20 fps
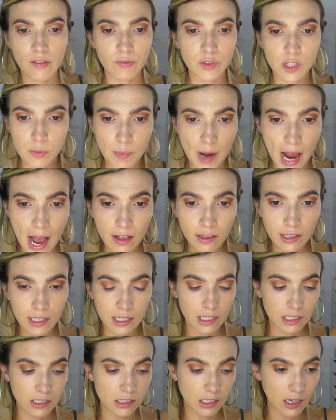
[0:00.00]
This
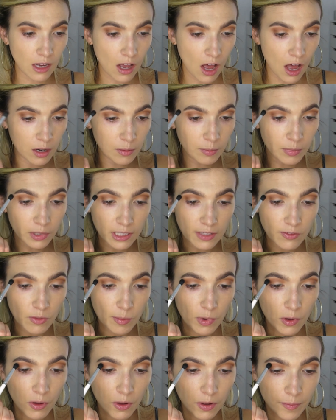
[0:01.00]
palette is like
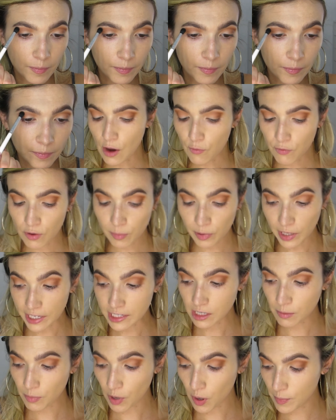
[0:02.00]
unbelievable. Now for
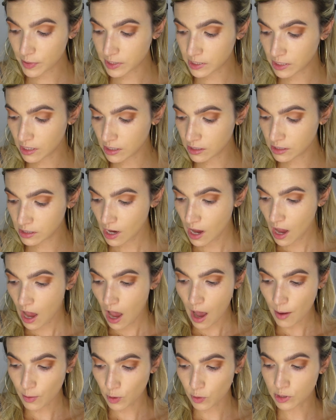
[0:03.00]
blending purposes,
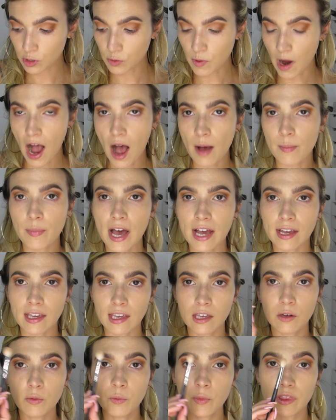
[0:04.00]
I'm going to hop back
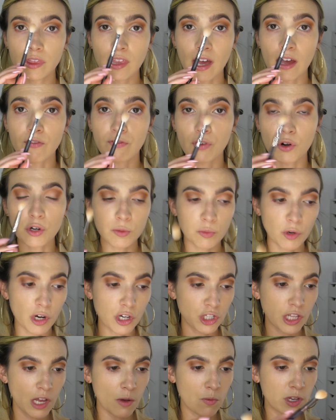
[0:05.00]
in with that first
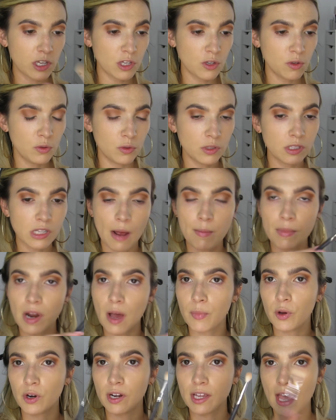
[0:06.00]
brush that we used. I'm
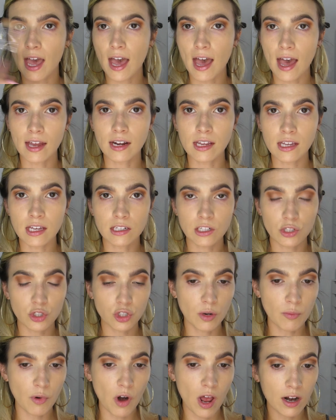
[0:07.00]
not putting any
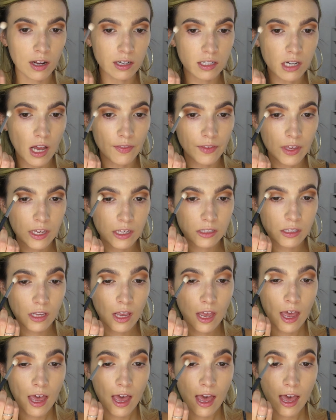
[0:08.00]
additional product on this,
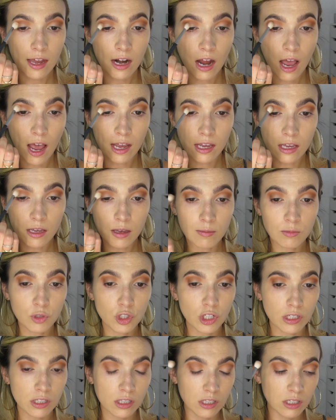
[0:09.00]
and I am
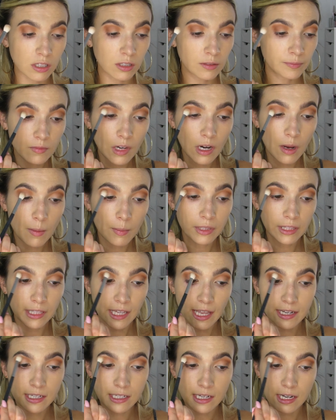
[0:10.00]
just
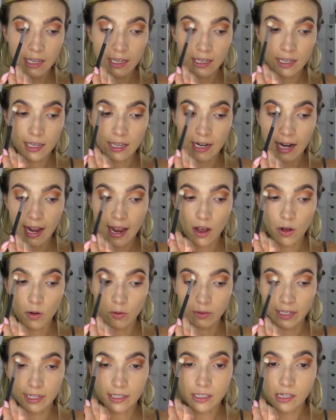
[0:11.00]
blending it
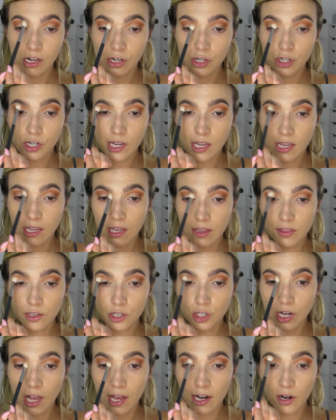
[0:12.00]
out, like touching the
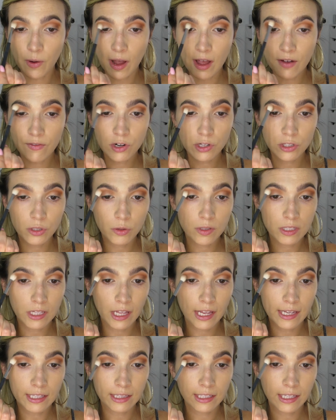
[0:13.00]
shadow ever so
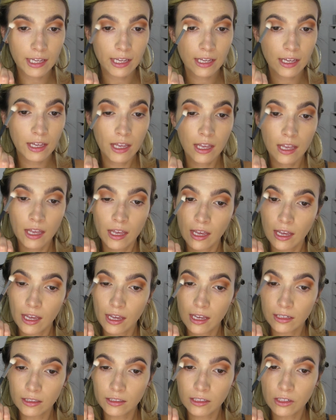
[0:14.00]
slightly
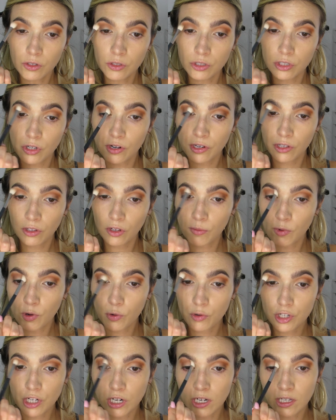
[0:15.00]
in little circular
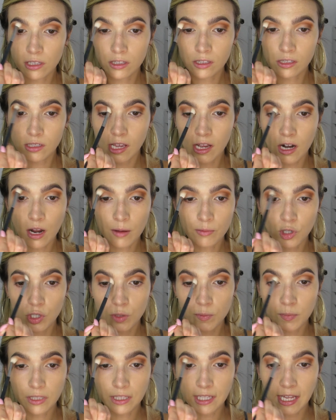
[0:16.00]
motions and I'm
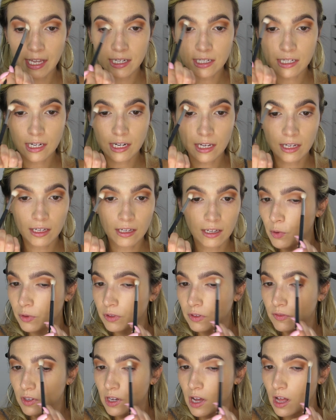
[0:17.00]
just blending
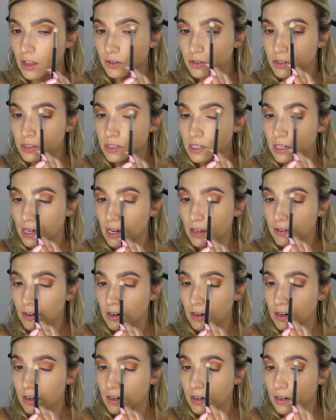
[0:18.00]
both of the colors
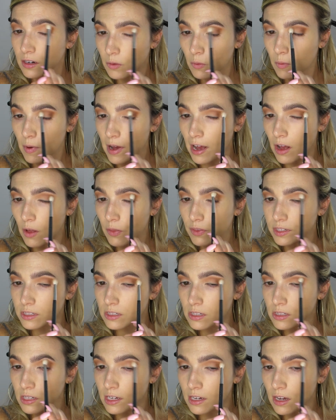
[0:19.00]
together. Wow,
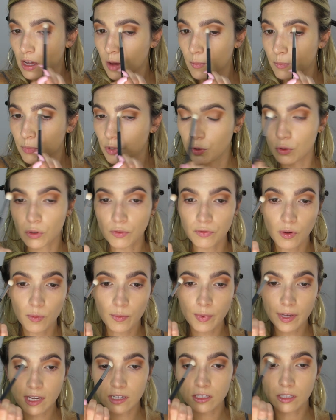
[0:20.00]
this is like a beautiful
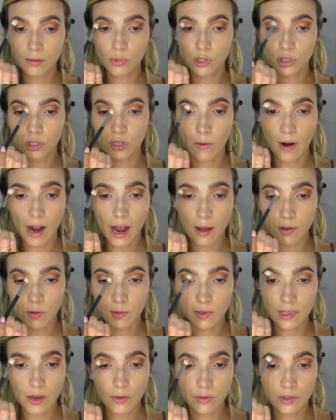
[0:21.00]
base. I'm so happy
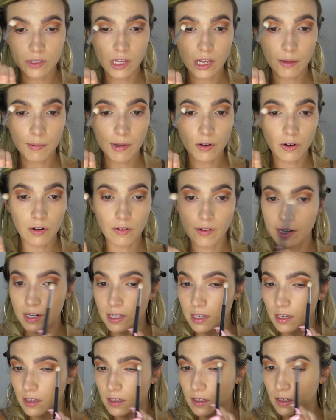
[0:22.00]
with how this came out
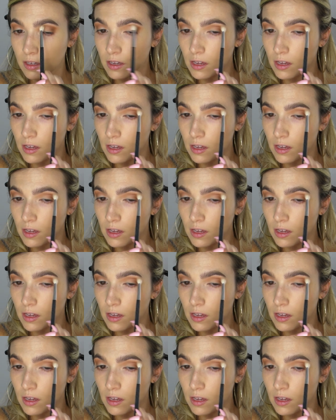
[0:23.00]
already.